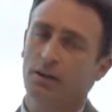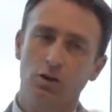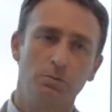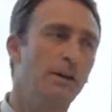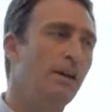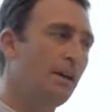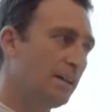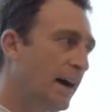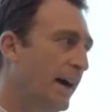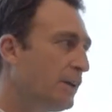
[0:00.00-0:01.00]
could be
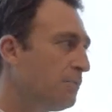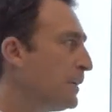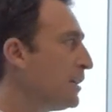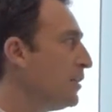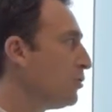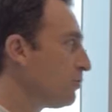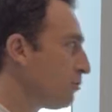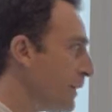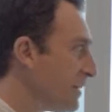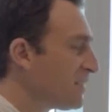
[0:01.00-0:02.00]
in high competitions
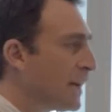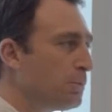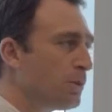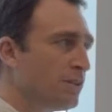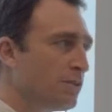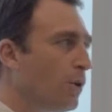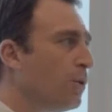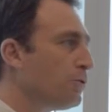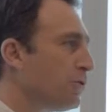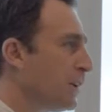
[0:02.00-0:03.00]
but stable, is
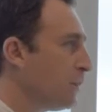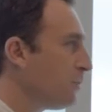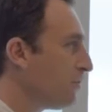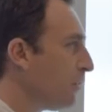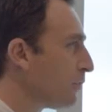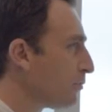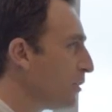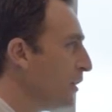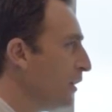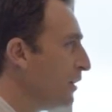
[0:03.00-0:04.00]
focusing in results.
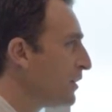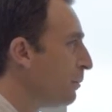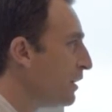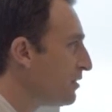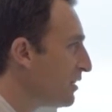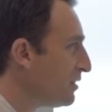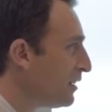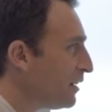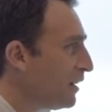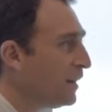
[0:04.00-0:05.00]
The business
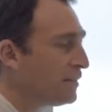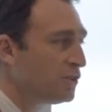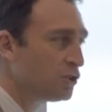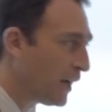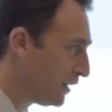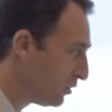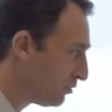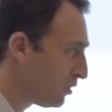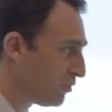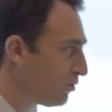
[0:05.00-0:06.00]
isn't
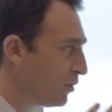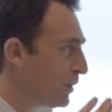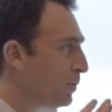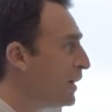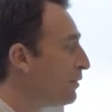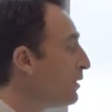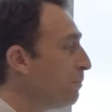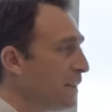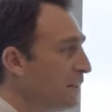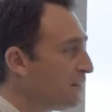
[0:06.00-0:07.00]
changing, so the way of
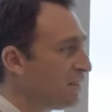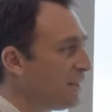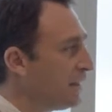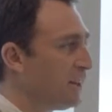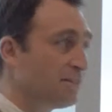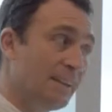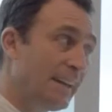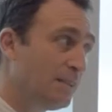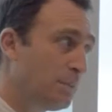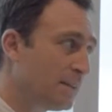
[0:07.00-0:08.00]
competing is the same, just
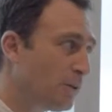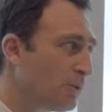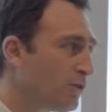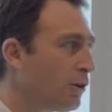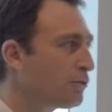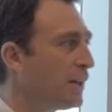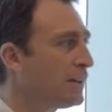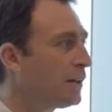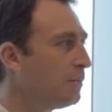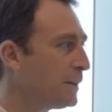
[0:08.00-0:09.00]
get better results than
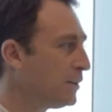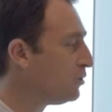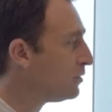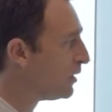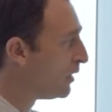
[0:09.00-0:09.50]
the competition.